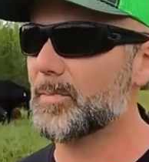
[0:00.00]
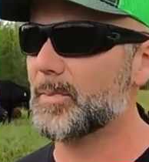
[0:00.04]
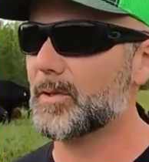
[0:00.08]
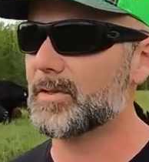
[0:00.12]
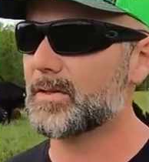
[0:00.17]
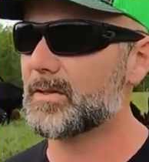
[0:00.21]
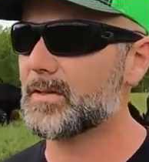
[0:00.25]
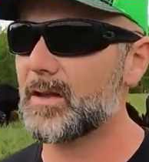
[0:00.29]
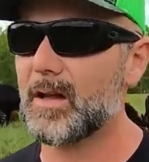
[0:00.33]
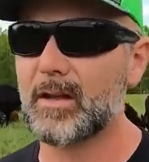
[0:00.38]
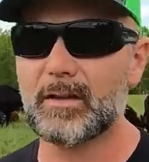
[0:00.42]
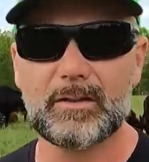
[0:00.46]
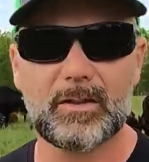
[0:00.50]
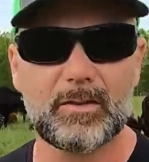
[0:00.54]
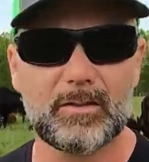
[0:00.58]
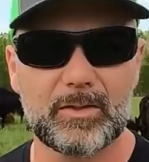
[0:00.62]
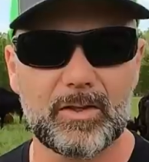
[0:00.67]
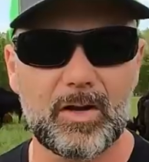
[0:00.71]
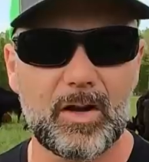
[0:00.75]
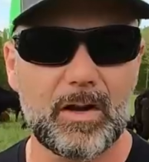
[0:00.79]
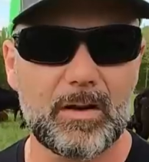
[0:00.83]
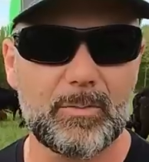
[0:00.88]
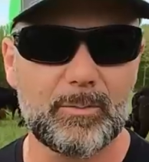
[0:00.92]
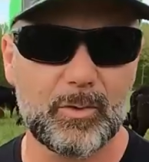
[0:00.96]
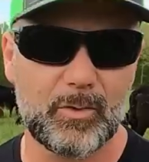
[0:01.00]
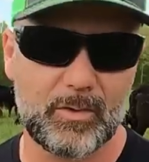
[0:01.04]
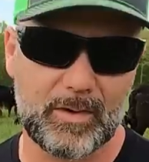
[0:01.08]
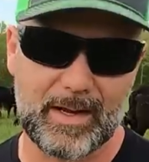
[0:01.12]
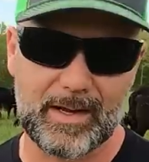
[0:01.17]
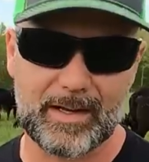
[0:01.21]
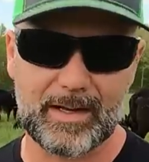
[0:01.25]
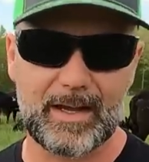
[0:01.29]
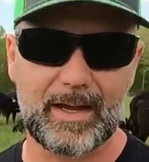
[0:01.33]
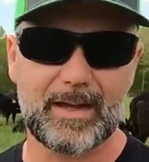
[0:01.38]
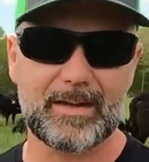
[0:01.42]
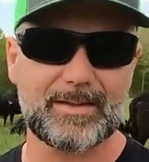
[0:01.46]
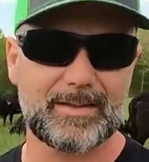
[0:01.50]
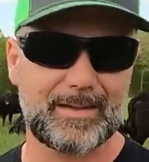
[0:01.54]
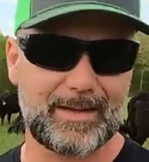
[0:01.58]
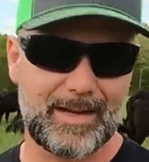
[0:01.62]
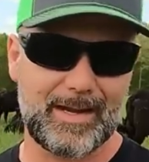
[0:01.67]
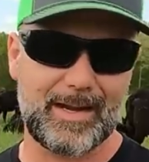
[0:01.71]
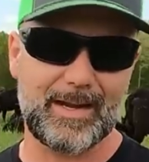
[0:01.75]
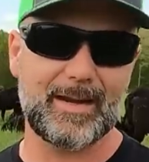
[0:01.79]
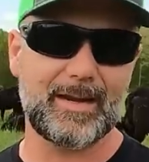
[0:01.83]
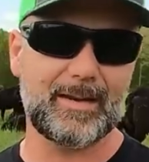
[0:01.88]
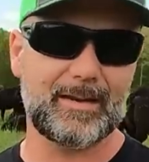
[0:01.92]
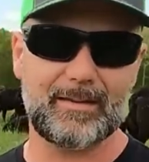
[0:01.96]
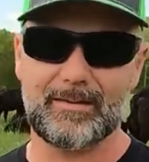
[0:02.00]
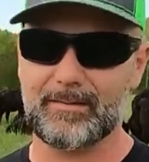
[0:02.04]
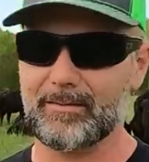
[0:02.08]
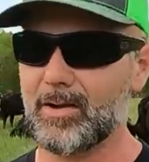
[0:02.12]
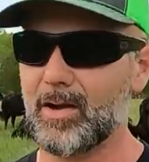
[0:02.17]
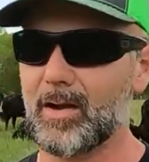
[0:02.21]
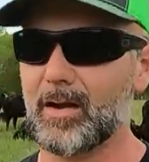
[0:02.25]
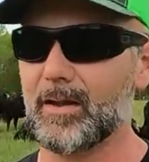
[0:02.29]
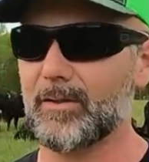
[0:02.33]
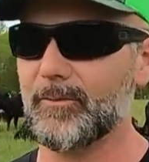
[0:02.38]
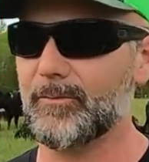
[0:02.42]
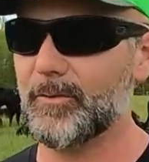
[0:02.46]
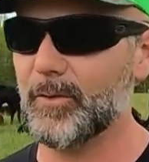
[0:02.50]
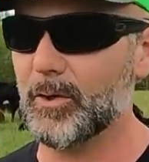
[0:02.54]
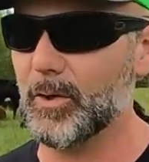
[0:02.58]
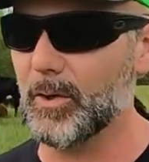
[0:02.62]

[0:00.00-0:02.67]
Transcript: You could put salt on cardboard, I guess, and eat it and call it